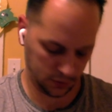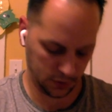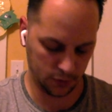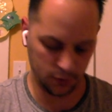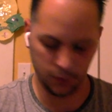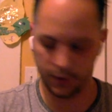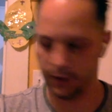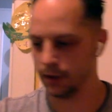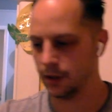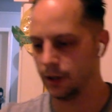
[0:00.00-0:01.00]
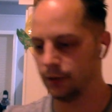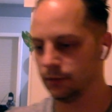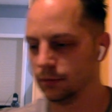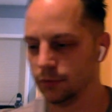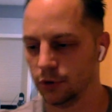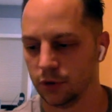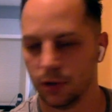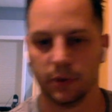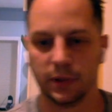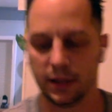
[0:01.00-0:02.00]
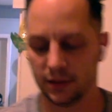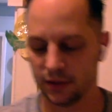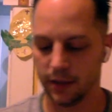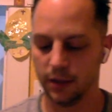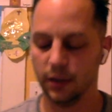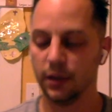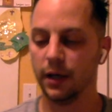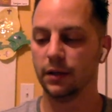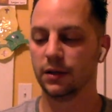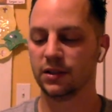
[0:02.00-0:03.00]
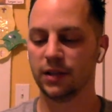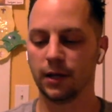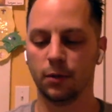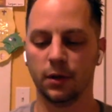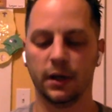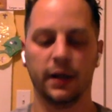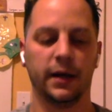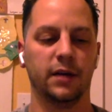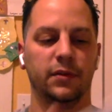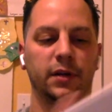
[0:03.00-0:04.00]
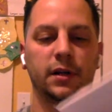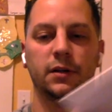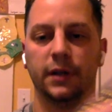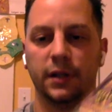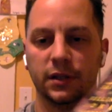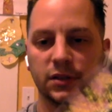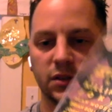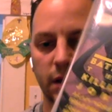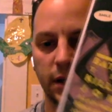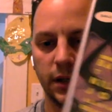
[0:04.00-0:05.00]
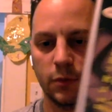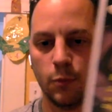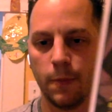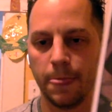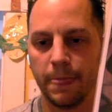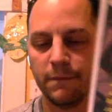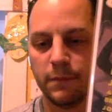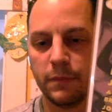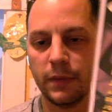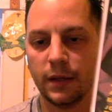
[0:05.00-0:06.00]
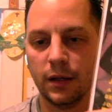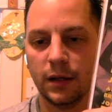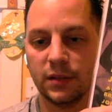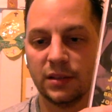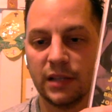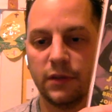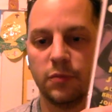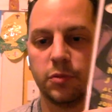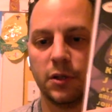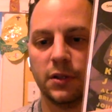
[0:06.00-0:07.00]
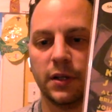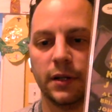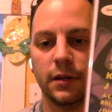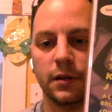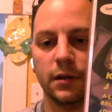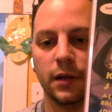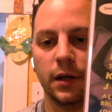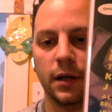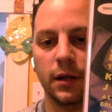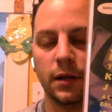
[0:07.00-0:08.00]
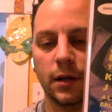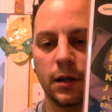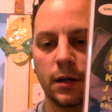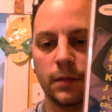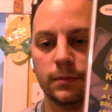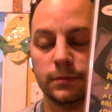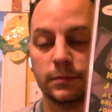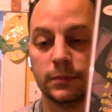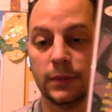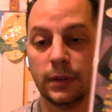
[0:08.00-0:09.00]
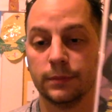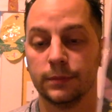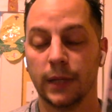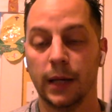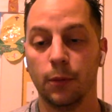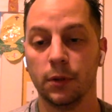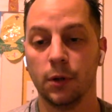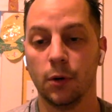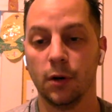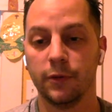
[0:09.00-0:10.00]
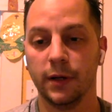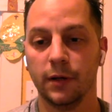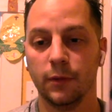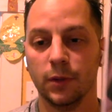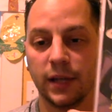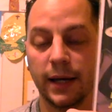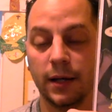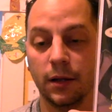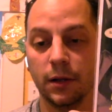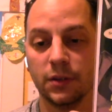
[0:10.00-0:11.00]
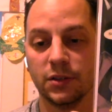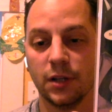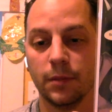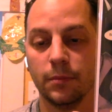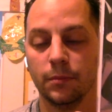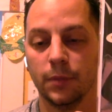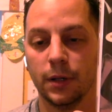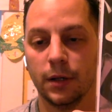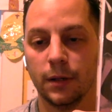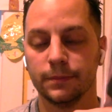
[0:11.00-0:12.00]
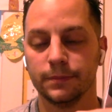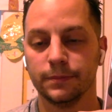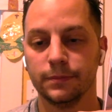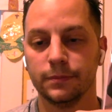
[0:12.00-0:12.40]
without ruining it. Ah, I'm just going to put that aside. And then the second one I have here is the seventh printing. And I wouldn't know offhand it was. I had to look this up. But